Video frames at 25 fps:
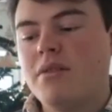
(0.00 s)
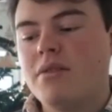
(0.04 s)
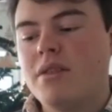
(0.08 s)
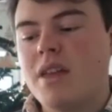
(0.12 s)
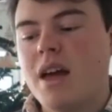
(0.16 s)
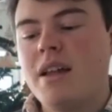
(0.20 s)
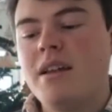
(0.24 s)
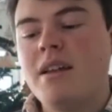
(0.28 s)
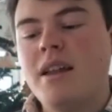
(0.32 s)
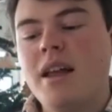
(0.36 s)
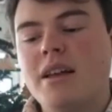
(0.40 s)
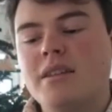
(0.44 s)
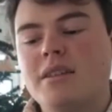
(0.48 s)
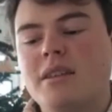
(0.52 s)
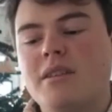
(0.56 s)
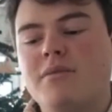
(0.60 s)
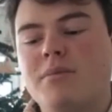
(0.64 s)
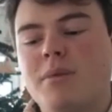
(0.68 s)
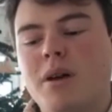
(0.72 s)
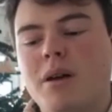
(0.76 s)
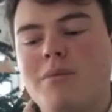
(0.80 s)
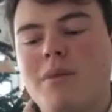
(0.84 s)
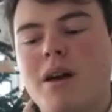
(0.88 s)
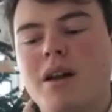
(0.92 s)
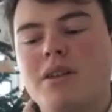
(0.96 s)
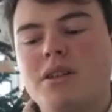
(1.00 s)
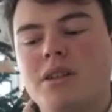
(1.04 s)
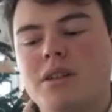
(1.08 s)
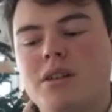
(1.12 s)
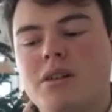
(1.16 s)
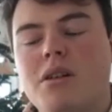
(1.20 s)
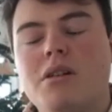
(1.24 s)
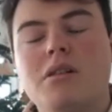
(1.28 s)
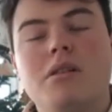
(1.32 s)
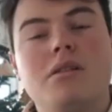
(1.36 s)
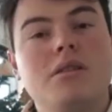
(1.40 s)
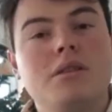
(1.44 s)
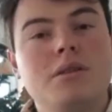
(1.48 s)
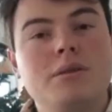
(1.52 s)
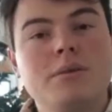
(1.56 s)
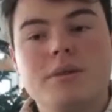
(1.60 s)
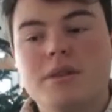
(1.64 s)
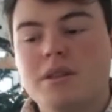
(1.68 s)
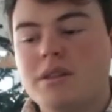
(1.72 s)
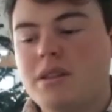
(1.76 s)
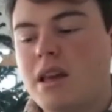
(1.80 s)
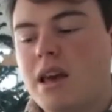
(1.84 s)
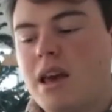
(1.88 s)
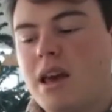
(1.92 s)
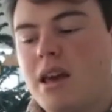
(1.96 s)
Then, as if by magic, on
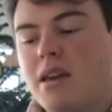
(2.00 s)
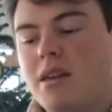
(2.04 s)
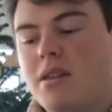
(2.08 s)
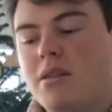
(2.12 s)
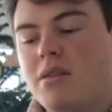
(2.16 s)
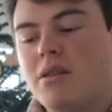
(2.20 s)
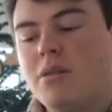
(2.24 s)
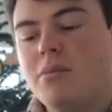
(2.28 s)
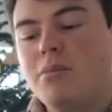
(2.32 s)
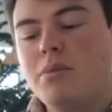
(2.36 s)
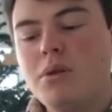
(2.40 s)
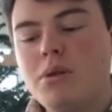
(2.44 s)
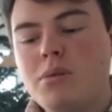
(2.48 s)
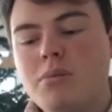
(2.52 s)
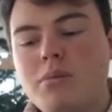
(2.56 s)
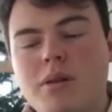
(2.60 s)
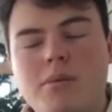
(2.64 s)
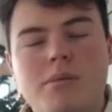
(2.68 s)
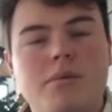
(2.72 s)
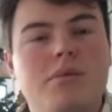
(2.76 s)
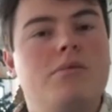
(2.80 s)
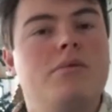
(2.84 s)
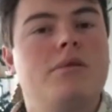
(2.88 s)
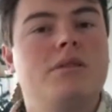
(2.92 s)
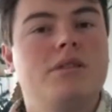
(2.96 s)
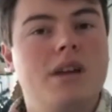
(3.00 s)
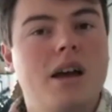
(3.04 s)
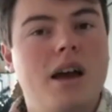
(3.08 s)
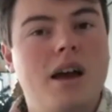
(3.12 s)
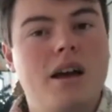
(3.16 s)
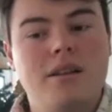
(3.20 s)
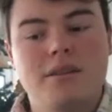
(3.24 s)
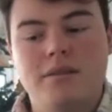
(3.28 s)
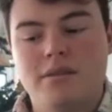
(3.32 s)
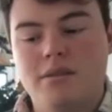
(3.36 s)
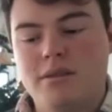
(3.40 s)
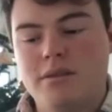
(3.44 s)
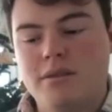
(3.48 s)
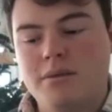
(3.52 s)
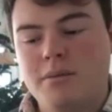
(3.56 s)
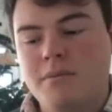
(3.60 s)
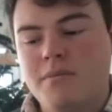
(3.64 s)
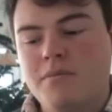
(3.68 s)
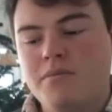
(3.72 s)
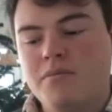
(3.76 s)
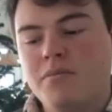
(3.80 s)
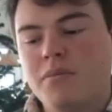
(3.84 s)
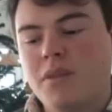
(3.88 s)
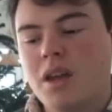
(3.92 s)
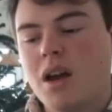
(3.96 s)
Christmas Day, the blue moment returns.
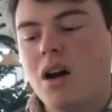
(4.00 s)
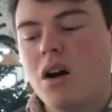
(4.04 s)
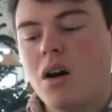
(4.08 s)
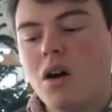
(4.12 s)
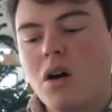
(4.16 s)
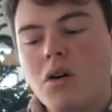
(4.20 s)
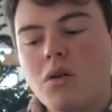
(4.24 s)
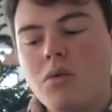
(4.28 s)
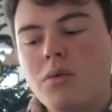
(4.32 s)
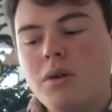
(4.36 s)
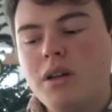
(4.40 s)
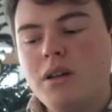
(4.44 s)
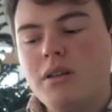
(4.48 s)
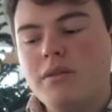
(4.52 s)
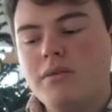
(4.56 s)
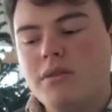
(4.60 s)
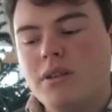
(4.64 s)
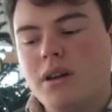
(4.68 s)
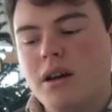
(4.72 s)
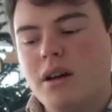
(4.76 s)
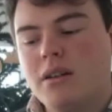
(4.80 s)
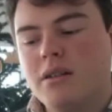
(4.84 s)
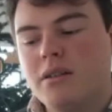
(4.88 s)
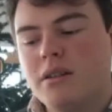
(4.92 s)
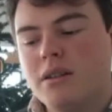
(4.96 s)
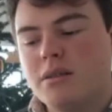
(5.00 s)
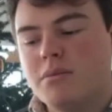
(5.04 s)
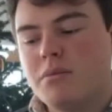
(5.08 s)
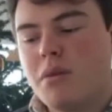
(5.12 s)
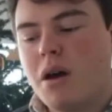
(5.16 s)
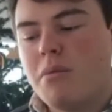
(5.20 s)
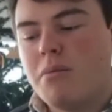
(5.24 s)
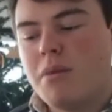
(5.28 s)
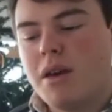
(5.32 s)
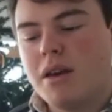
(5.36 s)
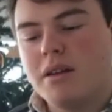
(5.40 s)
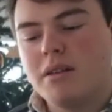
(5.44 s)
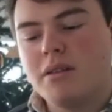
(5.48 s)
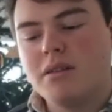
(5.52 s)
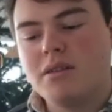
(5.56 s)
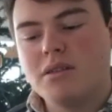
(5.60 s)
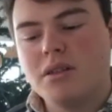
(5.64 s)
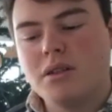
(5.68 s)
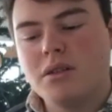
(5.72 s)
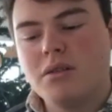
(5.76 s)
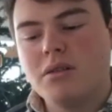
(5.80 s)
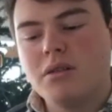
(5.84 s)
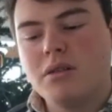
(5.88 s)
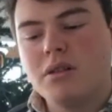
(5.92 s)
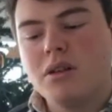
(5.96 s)
A whole week of darkness might make a
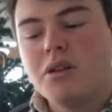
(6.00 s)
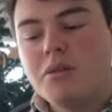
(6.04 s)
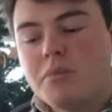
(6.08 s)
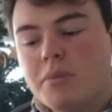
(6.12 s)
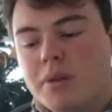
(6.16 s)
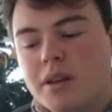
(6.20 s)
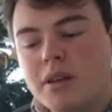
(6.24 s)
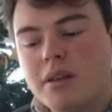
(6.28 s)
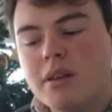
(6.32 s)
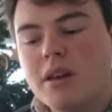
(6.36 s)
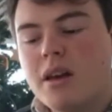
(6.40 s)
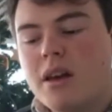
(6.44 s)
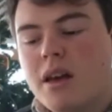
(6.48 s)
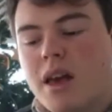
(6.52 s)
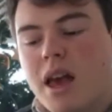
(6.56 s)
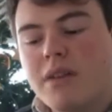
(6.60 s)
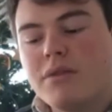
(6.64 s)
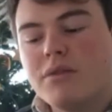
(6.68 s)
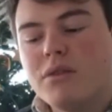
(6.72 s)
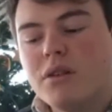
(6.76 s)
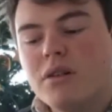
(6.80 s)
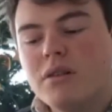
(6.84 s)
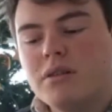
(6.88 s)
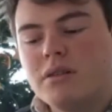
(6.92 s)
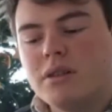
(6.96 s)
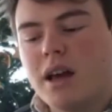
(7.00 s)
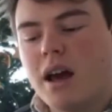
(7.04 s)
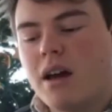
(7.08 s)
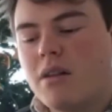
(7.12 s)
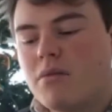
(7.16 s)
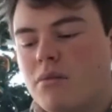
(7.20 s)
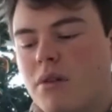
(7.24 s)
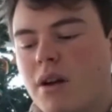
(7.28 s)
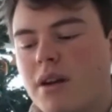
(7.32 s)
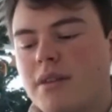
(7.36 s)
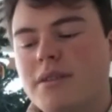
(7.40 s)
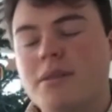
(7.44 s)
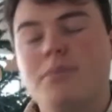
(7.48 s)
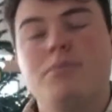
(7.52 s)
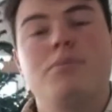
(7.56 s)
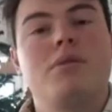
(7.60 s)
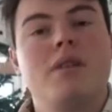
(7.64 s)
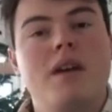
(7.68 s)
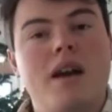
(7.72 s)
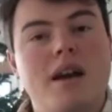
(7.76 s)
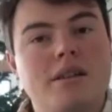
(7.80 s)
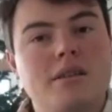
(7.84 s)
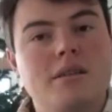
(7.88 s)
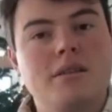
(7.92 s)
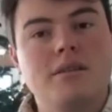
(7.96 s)
soul gloomy, if not downright
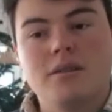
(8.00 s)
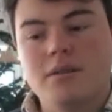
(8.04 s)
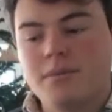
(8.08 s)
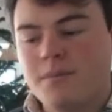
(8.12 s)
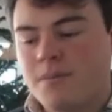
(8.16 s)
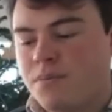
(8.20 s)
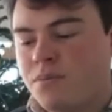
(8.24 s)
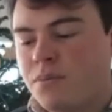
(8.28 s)
depressed.